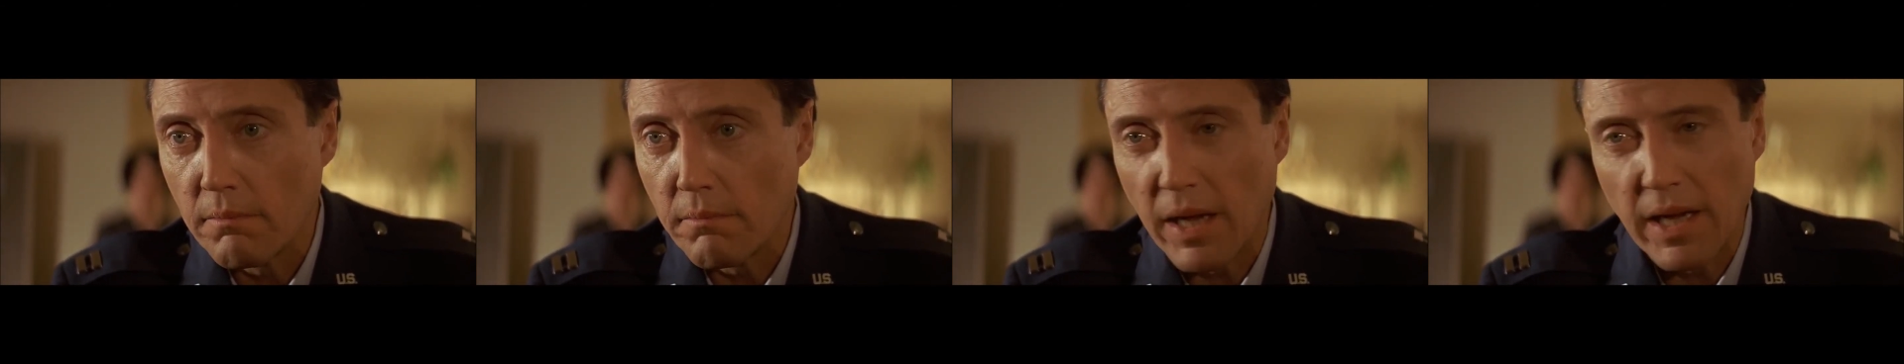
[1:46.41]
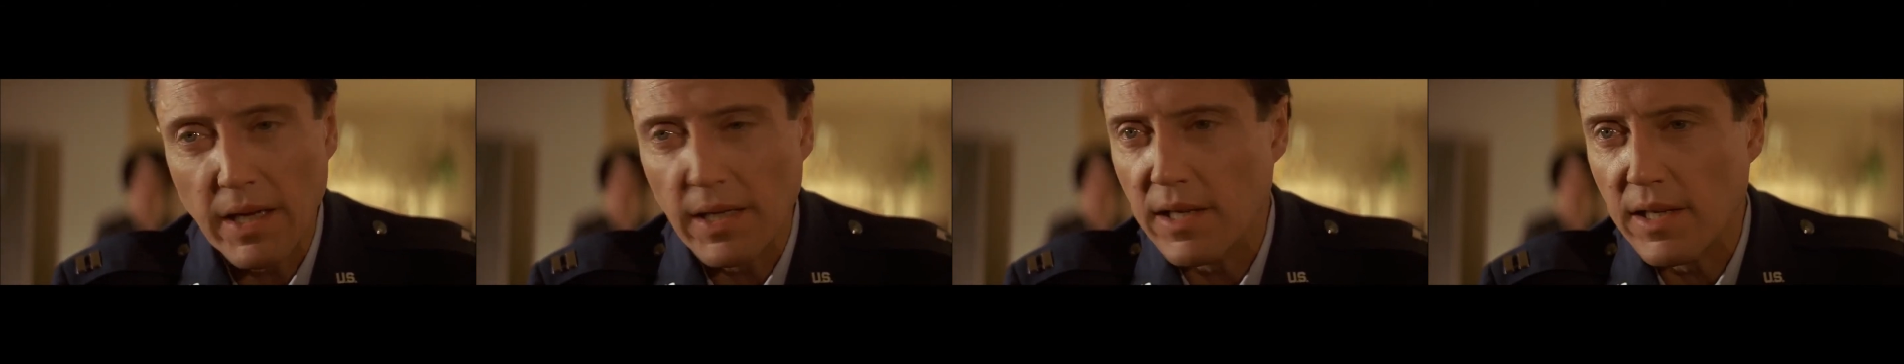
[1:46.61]

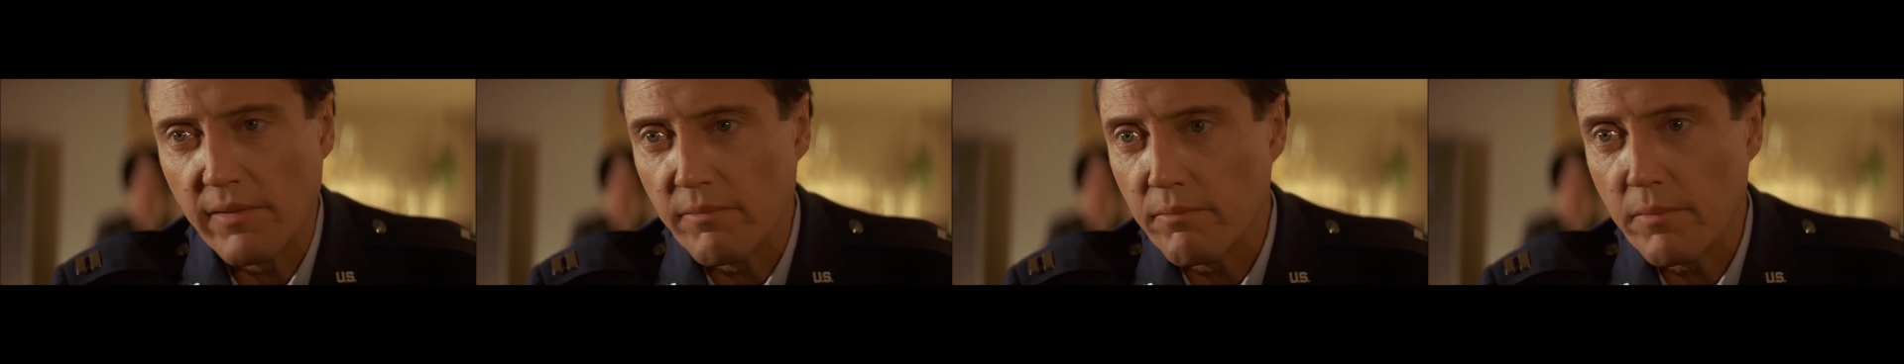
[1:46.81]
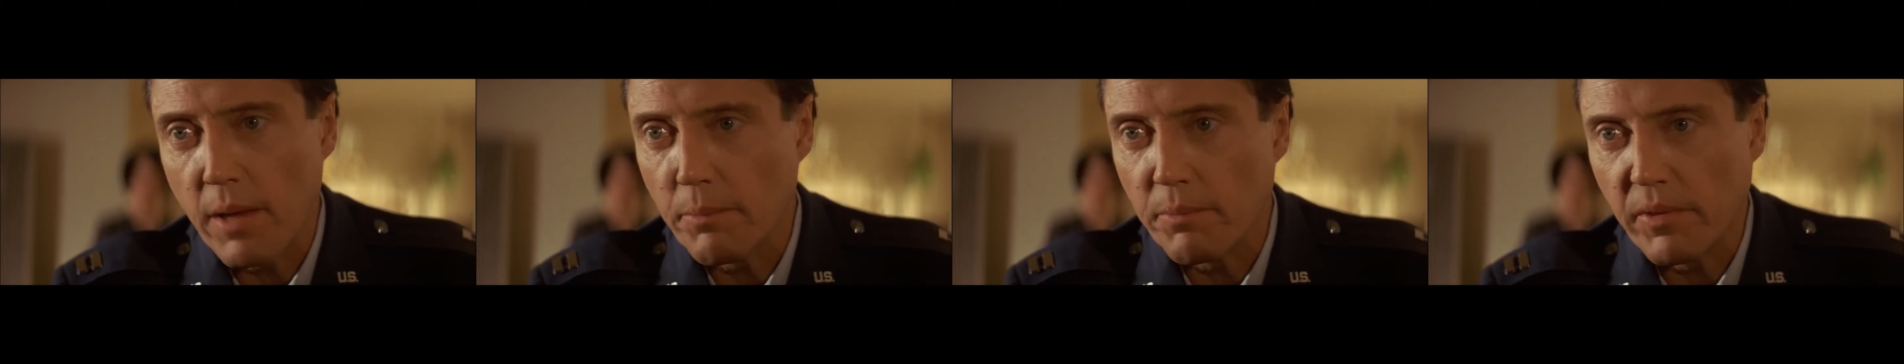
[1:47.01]
man he'd
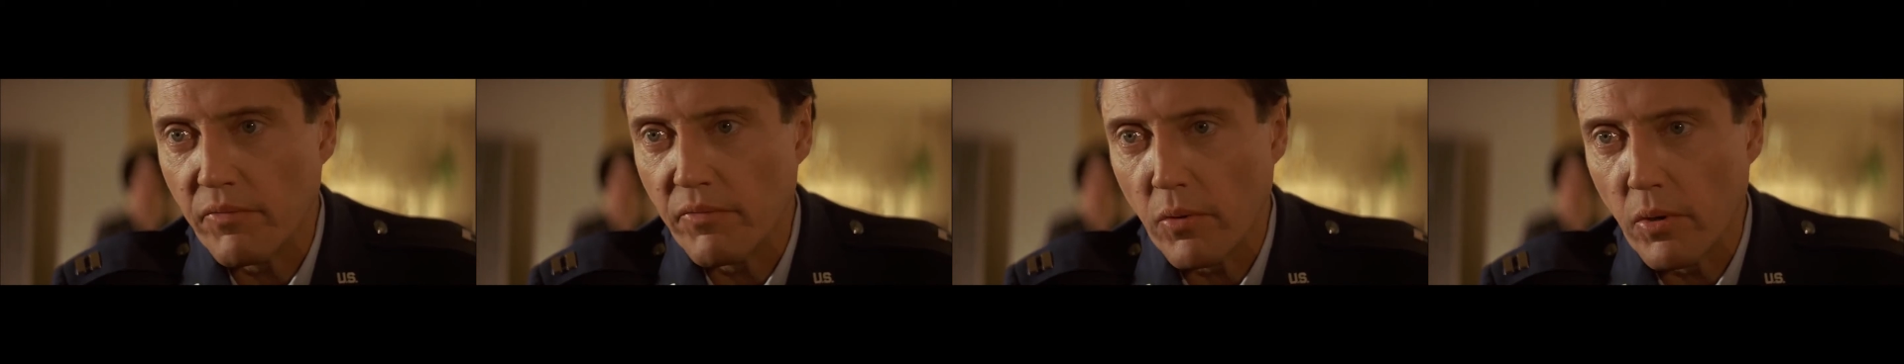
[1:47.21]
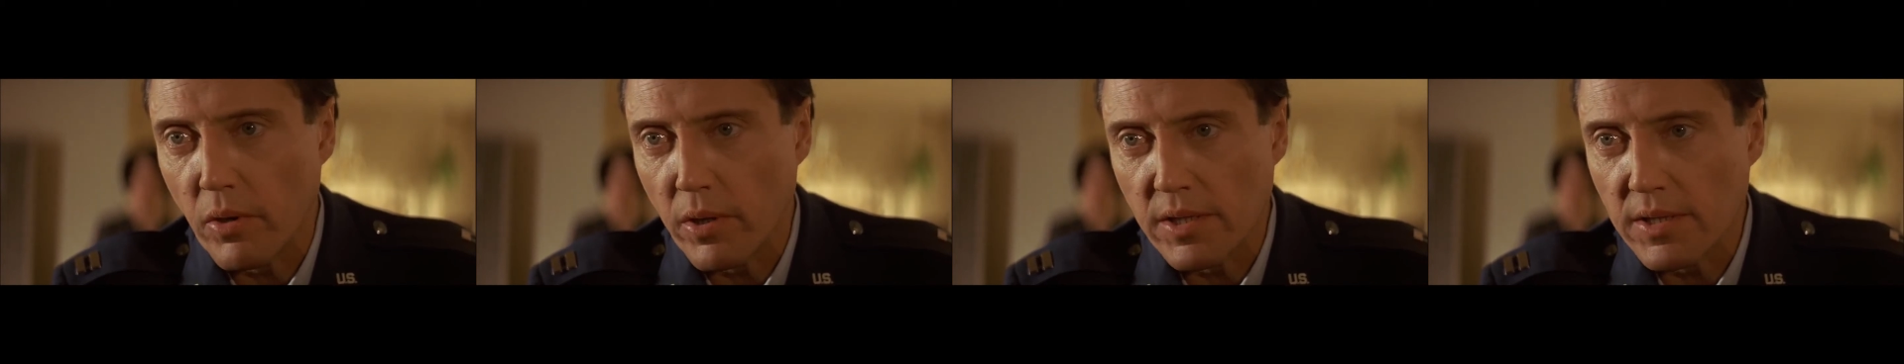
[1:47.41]
never met
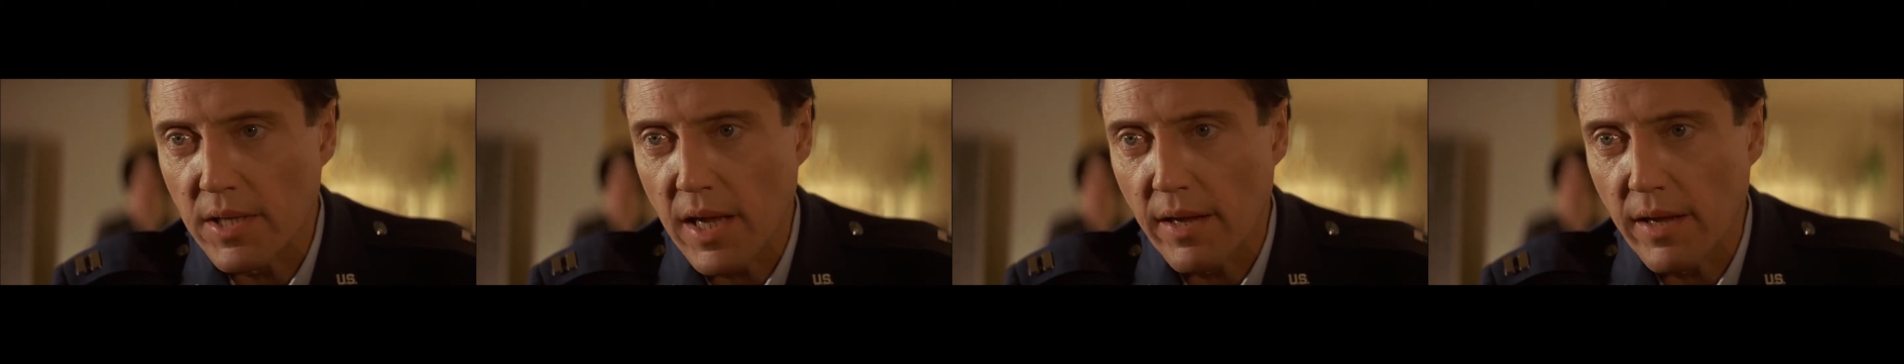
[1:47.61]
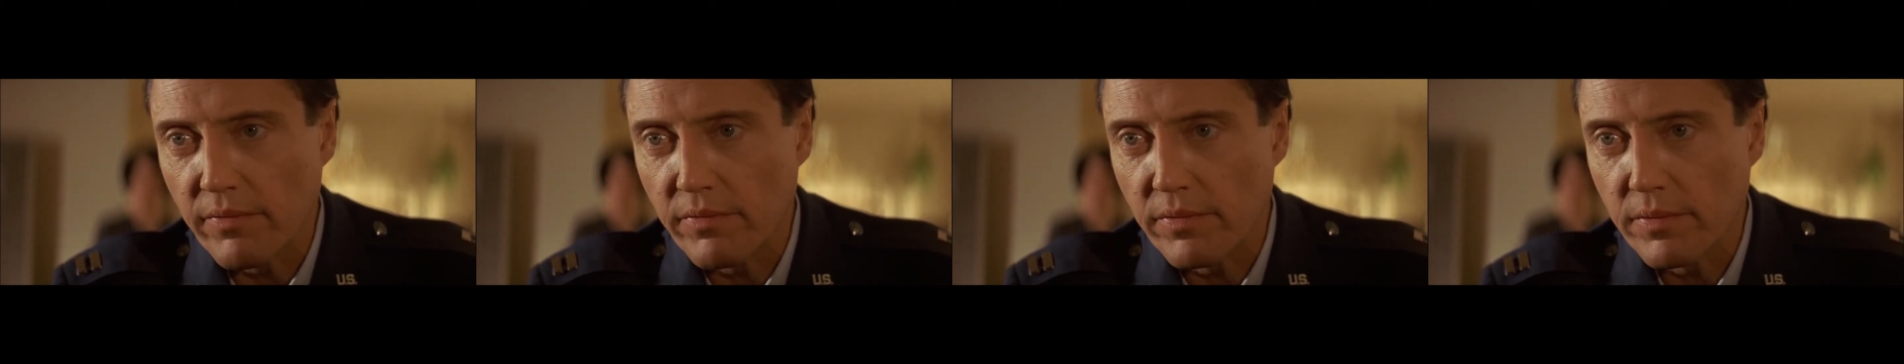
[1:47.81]
before in his
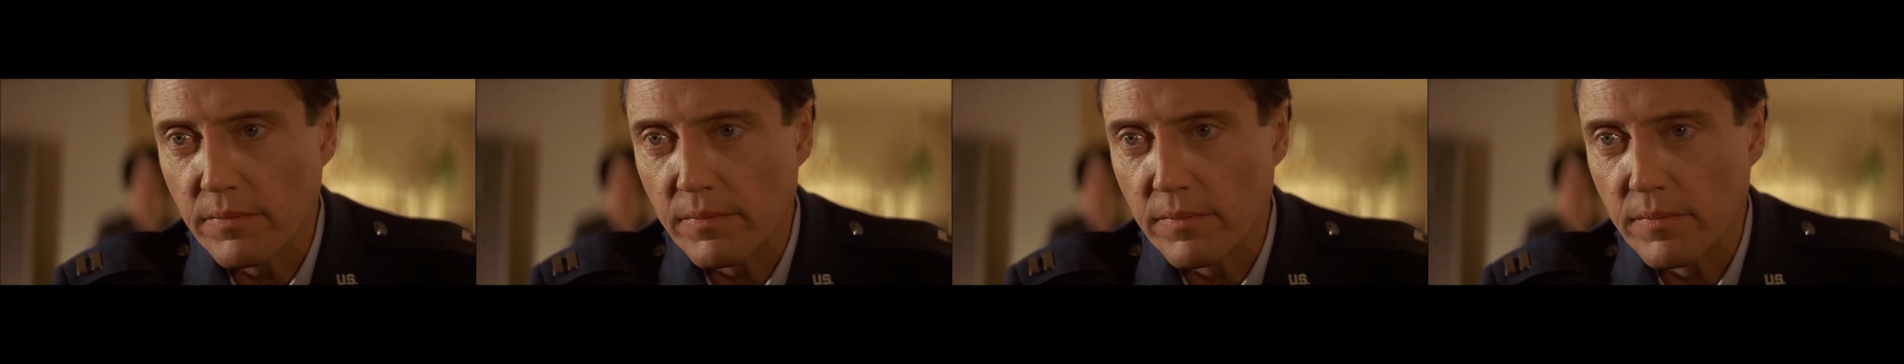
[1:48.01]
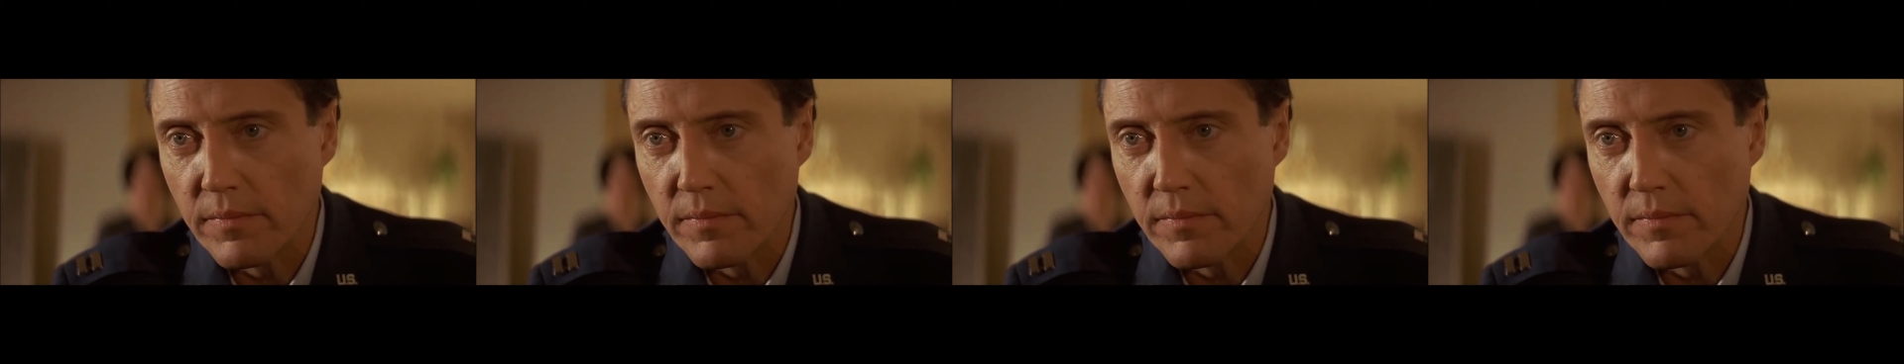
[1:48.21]
life,